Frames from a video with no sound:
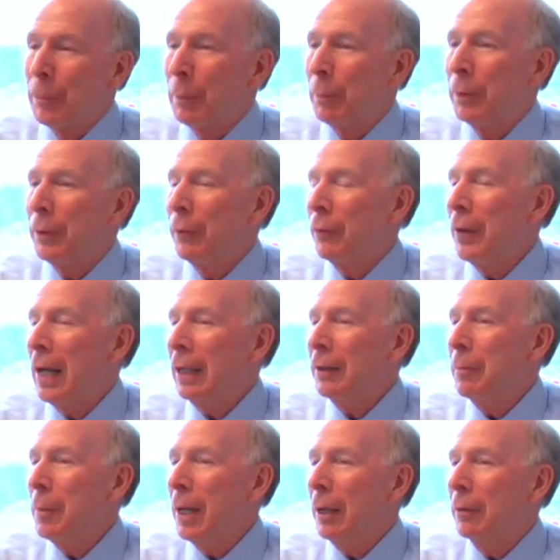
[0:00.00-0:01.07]
But the fact of
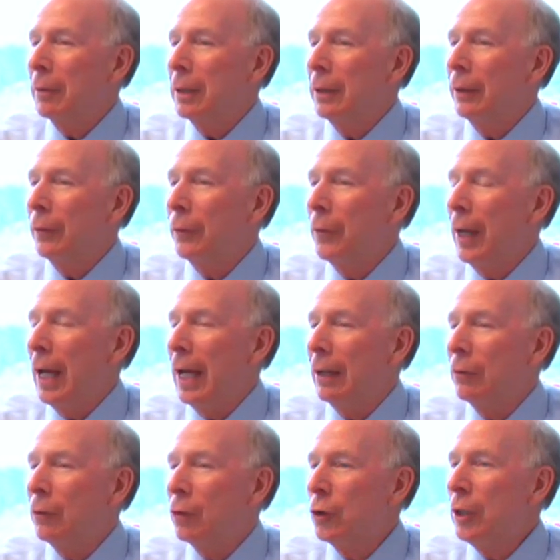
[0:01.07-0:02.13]
the matter is that
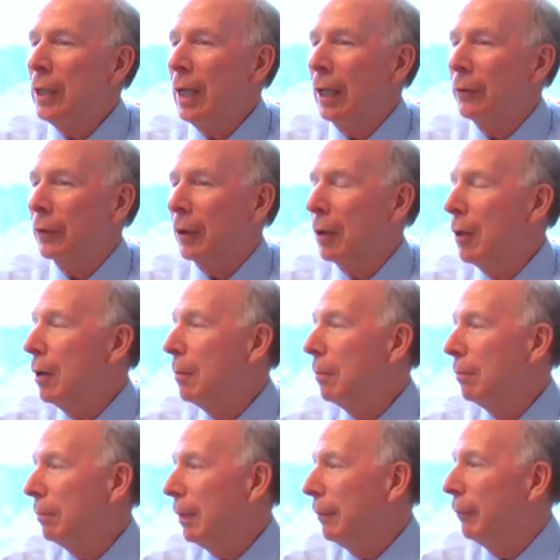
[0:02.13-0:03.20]
she has
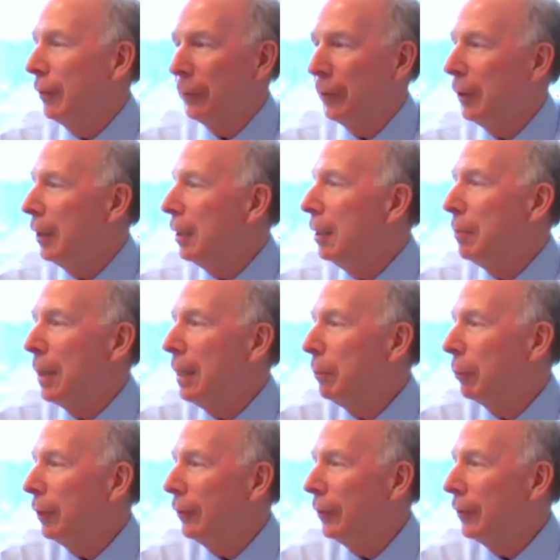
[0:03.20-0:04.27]
come and visited and made
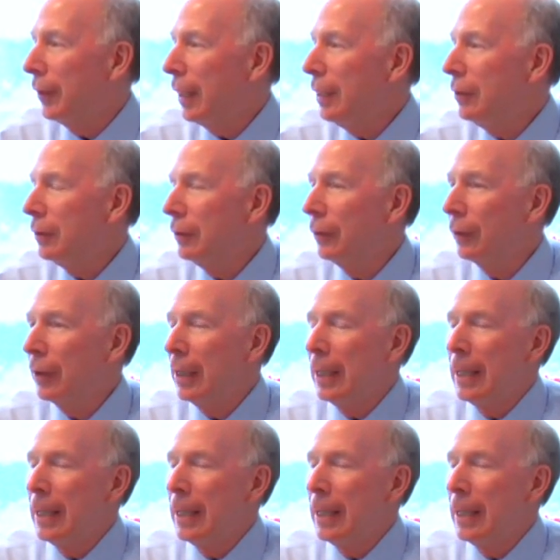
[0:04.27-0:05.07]
presentations